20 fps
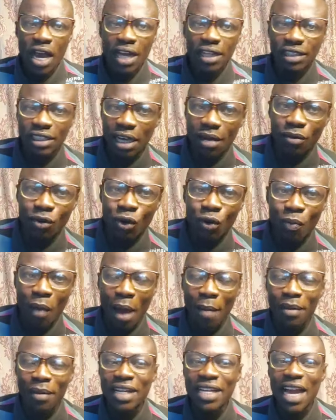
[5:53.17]
and 7 of
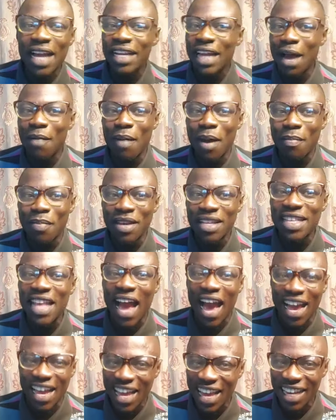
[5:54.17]
my many young yabba been
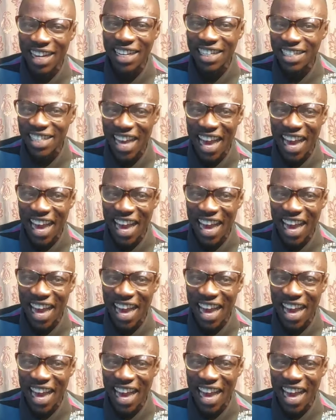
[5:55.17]
nigh any